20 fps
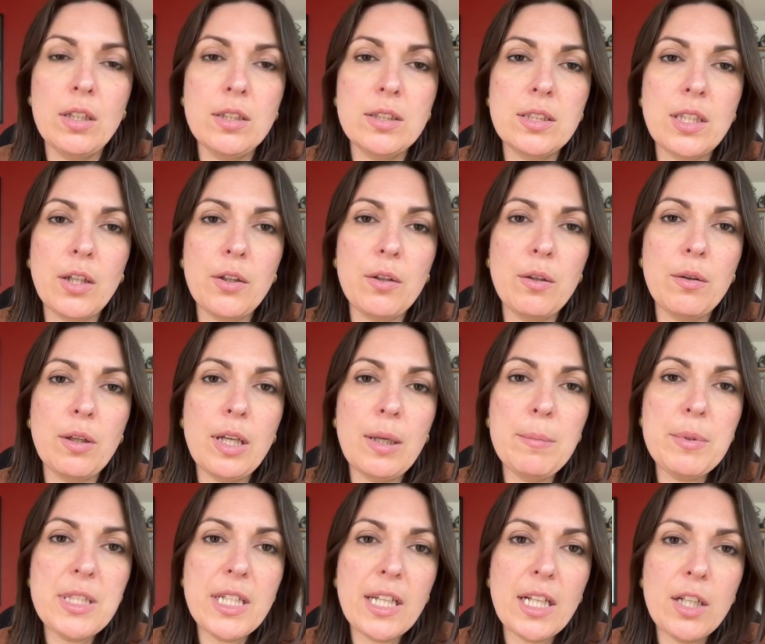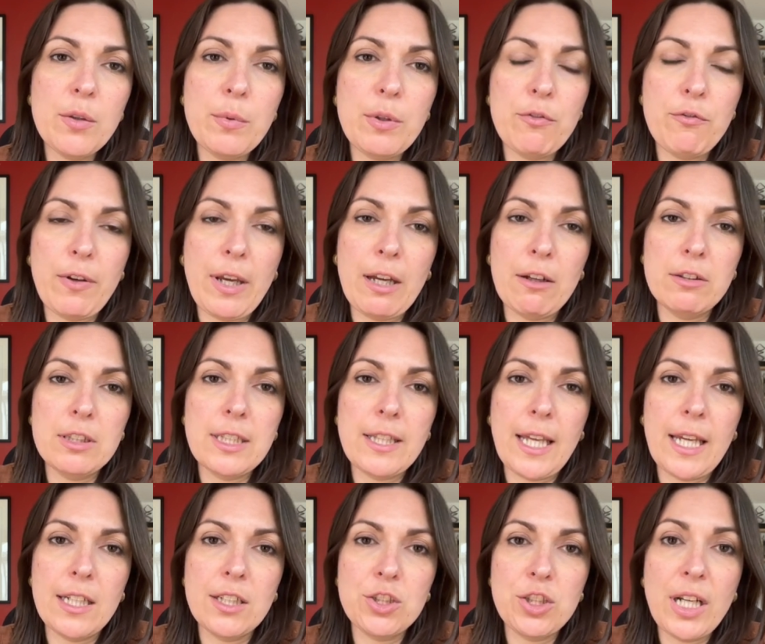So in particular, we found
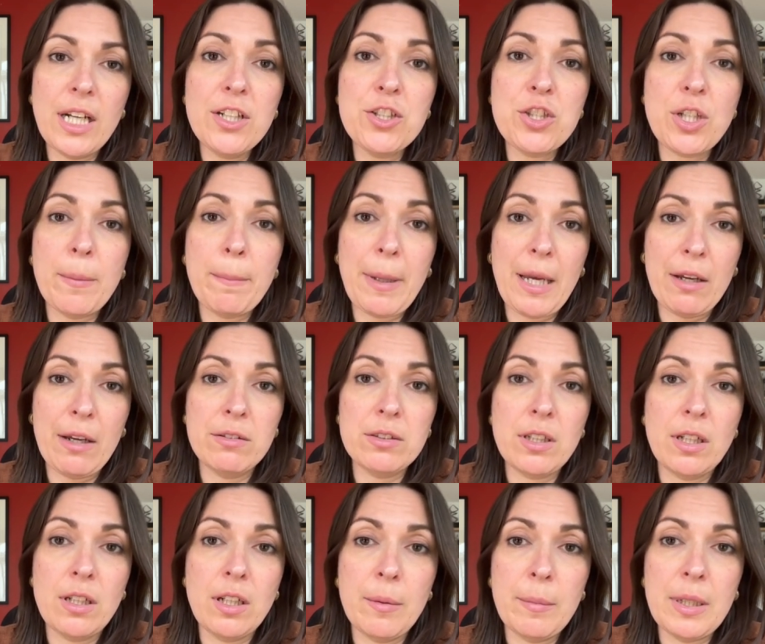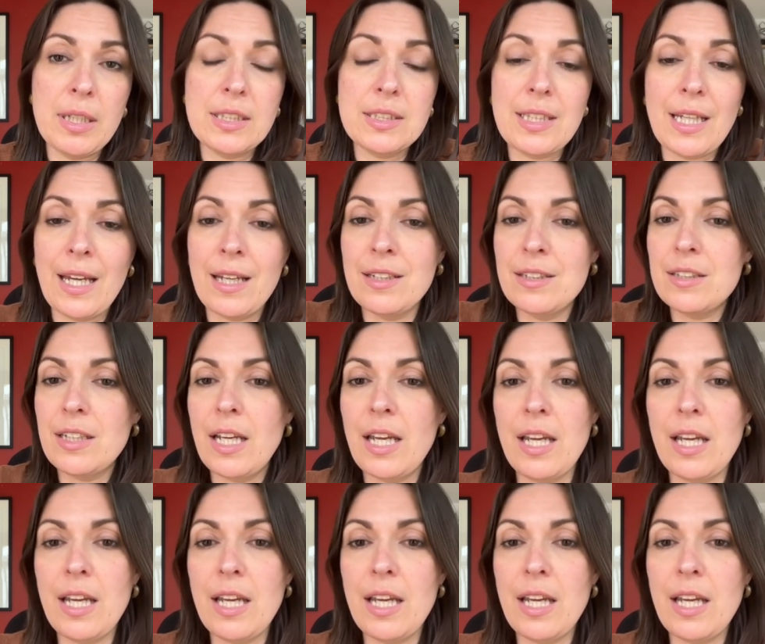that challenging power dynamics and